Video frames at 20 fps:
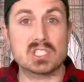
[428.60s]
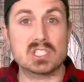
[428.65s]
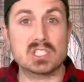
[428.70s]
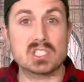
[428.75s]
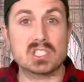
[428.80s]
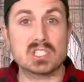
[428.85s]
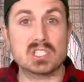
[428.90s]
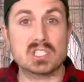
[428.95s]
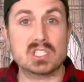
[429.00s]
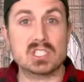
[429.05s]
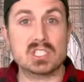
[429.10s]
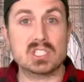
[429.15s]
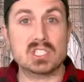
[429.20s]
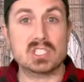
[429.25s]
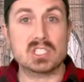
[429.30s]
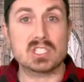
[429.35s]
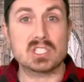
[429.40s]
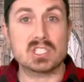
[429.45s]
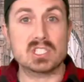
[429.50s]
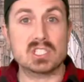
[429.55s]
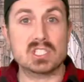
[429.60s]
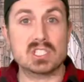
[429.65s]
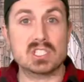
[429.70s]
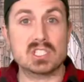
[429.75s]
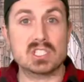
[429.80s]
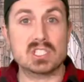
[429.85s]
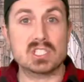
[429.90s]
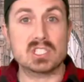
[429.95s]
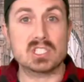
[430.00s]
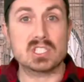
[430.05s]

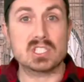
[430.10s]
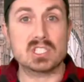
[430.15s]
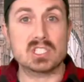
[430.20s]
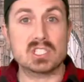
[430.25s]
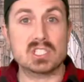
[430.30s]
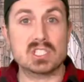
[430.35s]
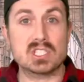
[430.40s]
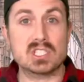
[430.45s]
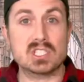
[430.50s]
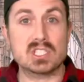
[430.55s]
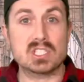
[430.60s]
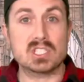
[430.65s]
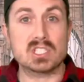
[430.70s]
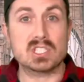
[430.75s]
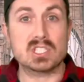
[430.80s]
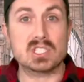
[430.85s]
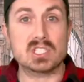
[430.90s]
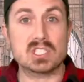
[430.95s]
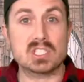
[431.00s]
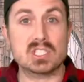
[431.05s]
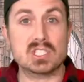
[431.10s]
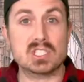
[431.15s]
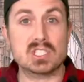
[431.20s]
(not speaking)